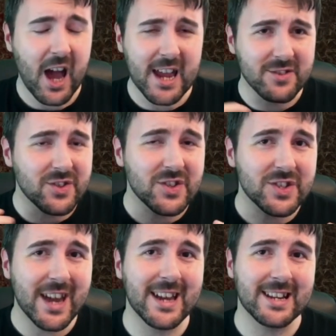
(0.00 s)

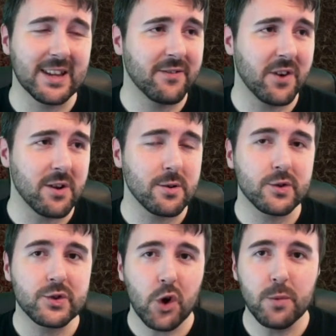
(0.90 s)
Insanely fun.
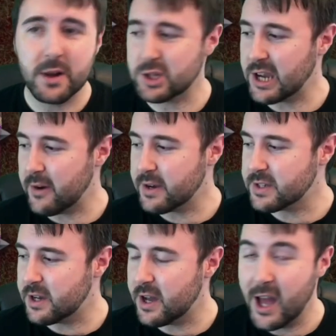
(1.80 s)
So much
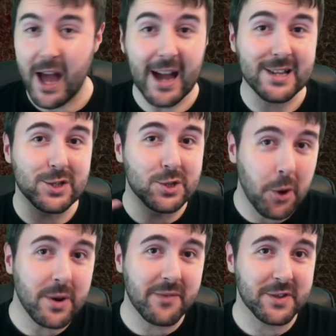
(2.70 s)
character. I
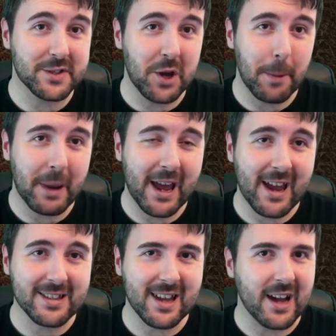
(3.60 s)
don't have the star
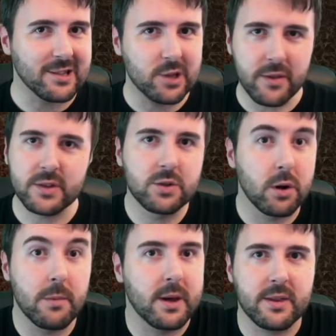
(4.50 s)
players. There's
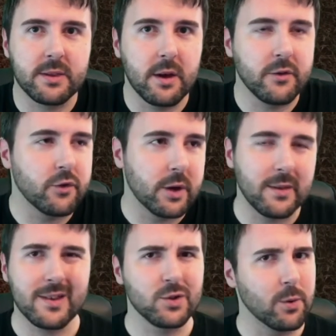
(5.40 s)
got to be a third tree.
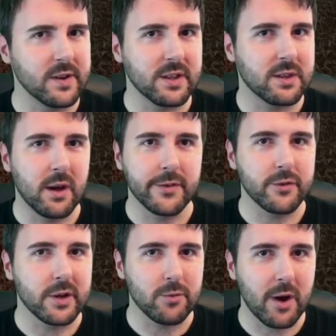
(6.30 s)
There's always a third
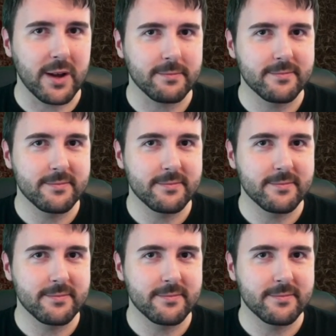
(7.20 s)
tree, right?